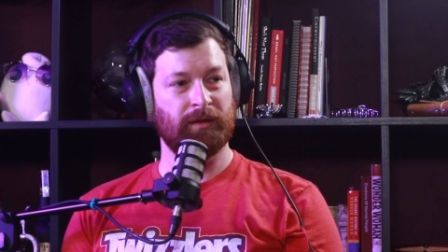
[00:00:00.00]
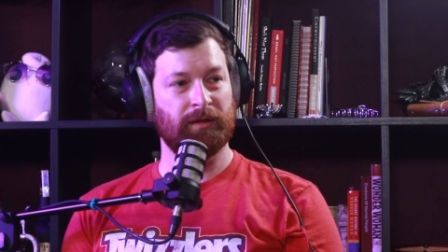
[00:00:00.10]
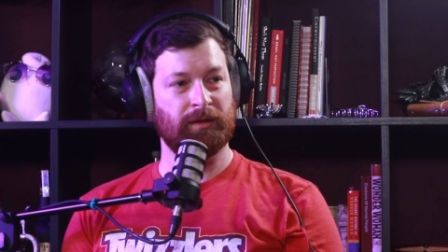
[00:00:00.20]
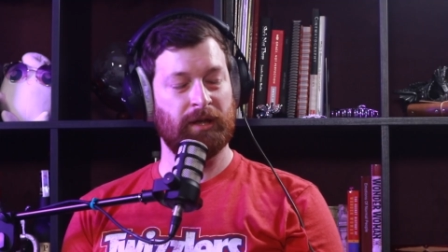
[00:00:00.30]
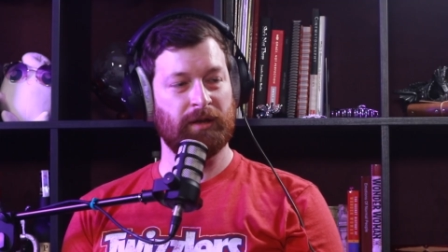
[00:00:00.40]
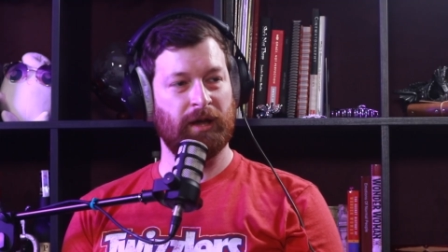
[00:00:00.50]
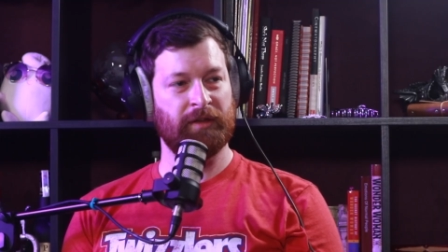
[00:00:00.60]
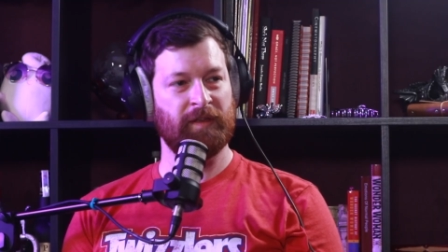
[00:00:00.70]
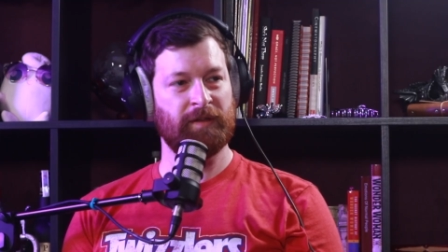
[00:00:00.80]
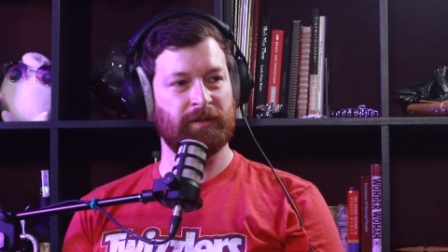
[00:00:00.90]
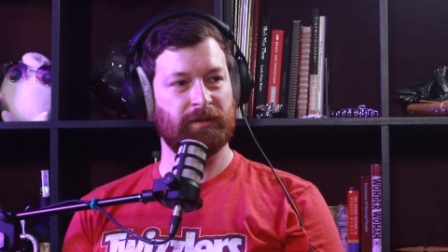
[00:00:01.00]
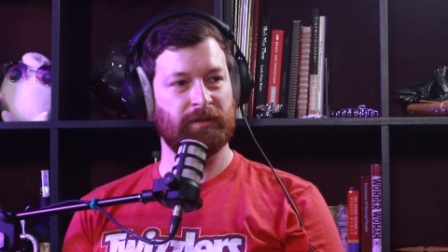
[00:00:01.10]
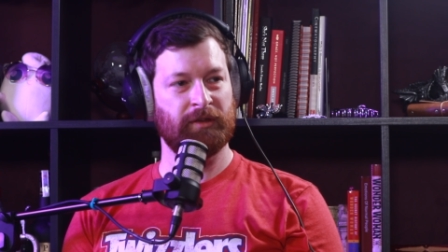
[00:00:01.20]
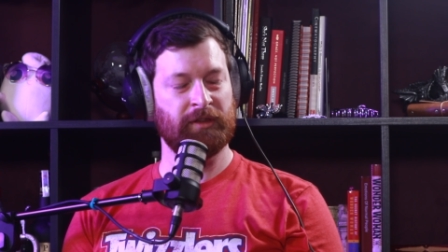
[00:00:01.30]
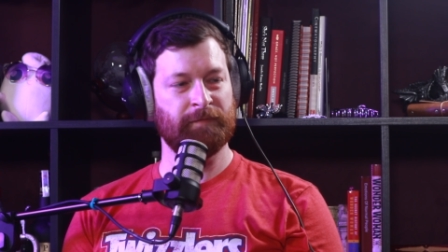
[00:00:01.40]
Yeah, I think
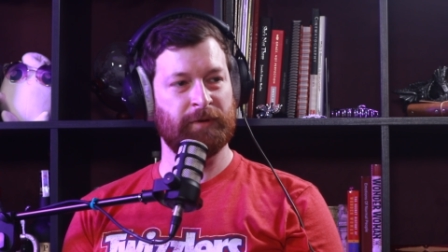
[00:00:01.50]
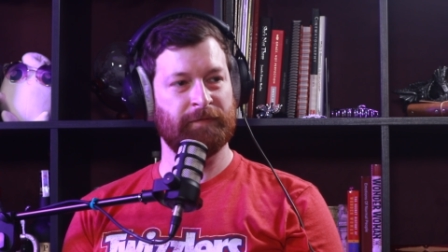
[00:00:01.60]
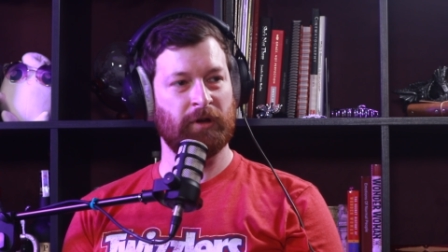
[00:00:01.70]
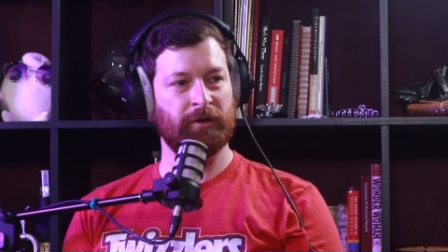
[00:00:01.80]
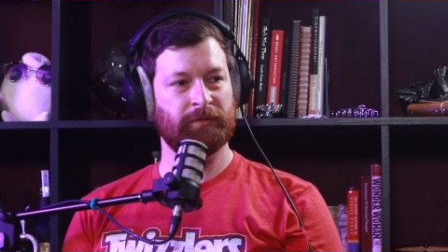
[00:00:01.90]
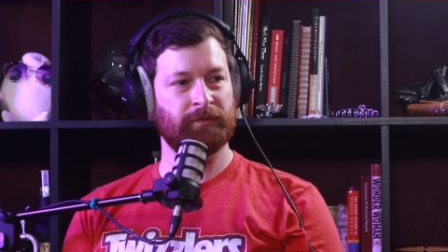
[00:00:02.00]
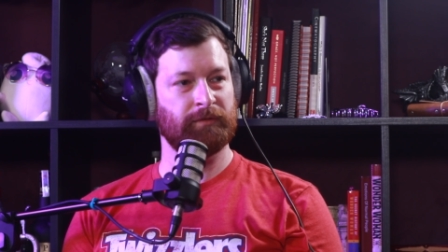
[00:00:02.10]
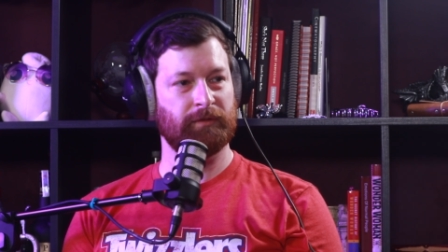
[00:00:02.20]
I think we've gone